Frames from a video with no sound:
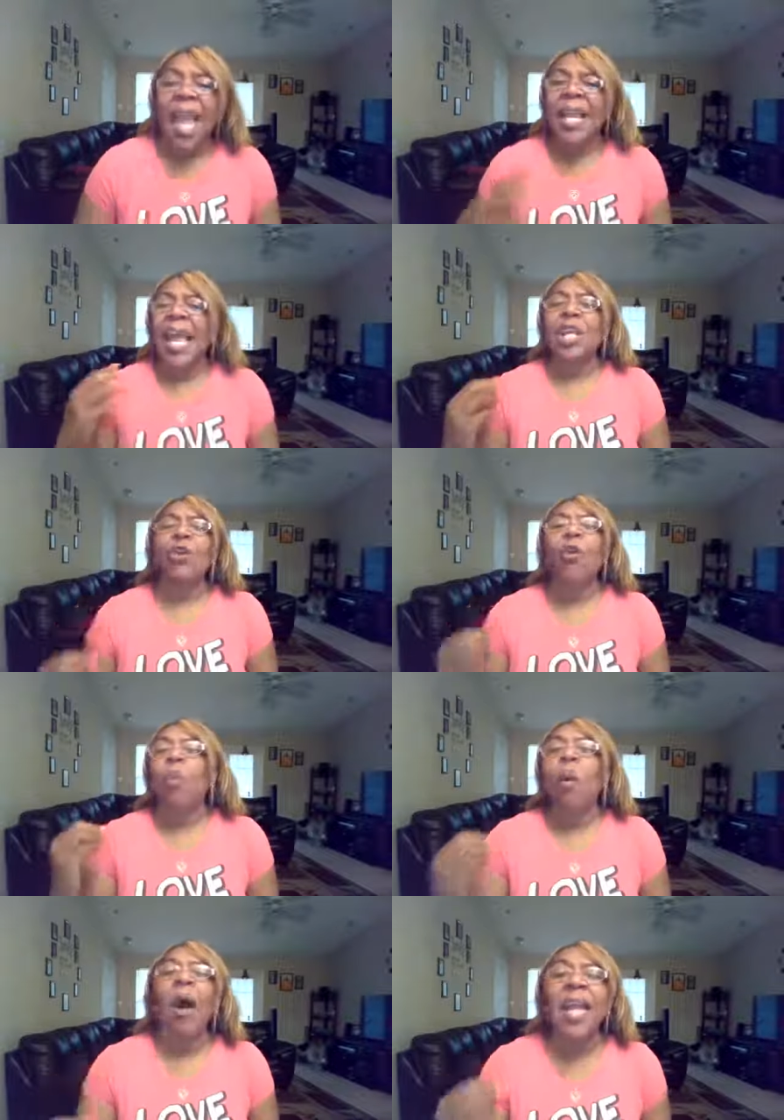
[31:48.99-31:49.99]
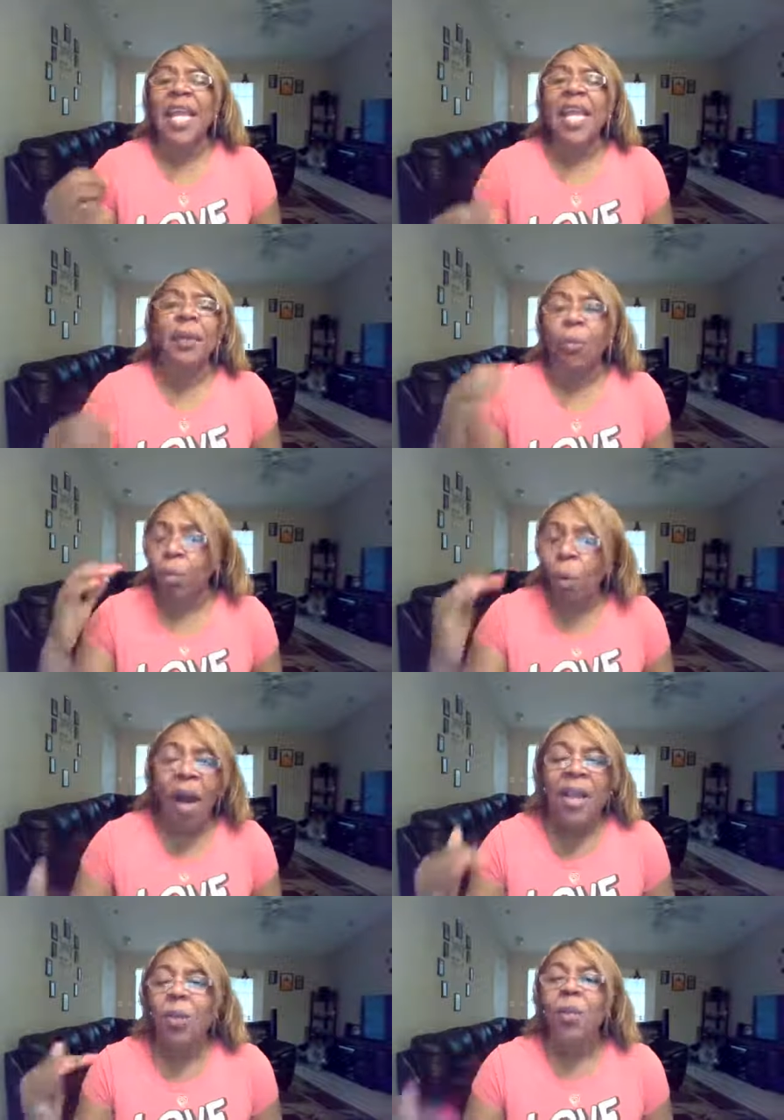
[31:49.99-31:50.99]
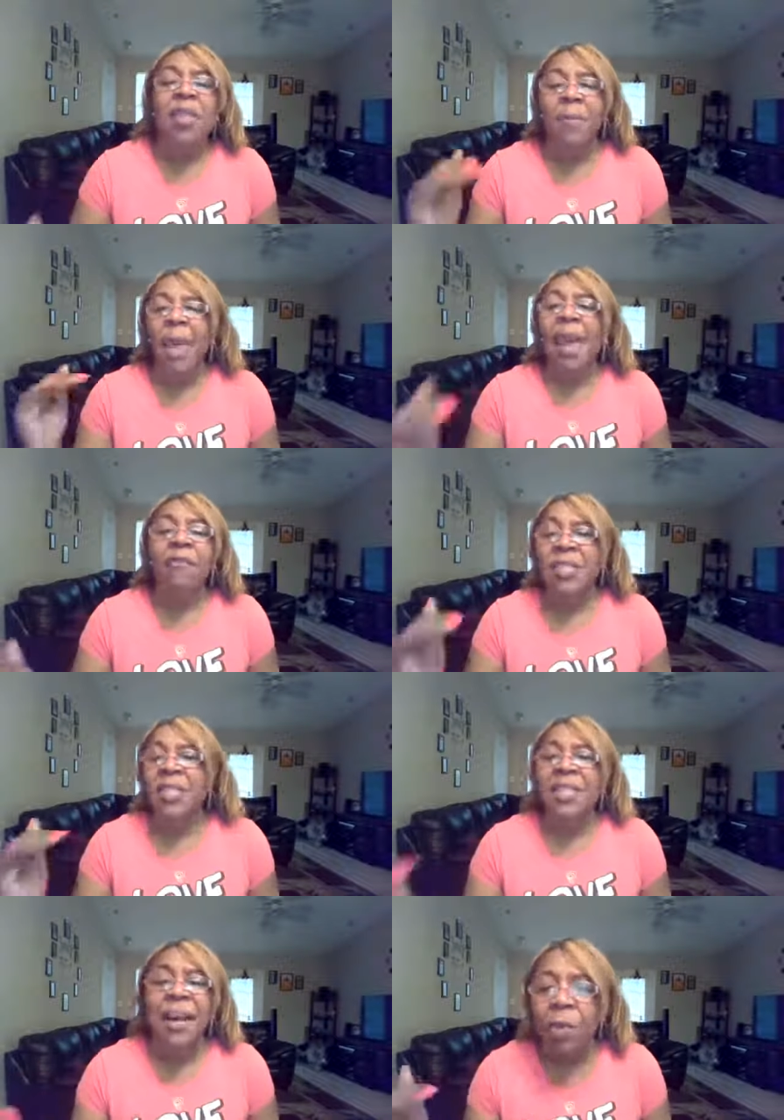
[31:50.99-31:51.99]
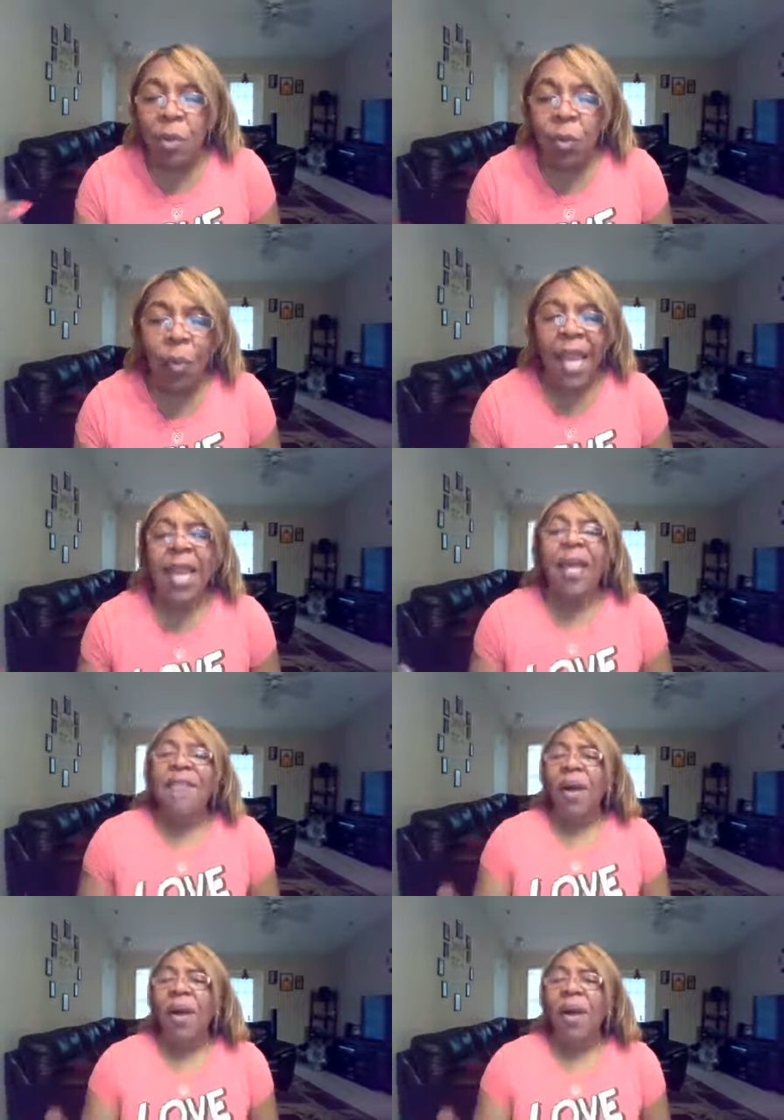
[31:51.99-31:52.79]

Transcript: and that you're walking him, walking with him every step of the way.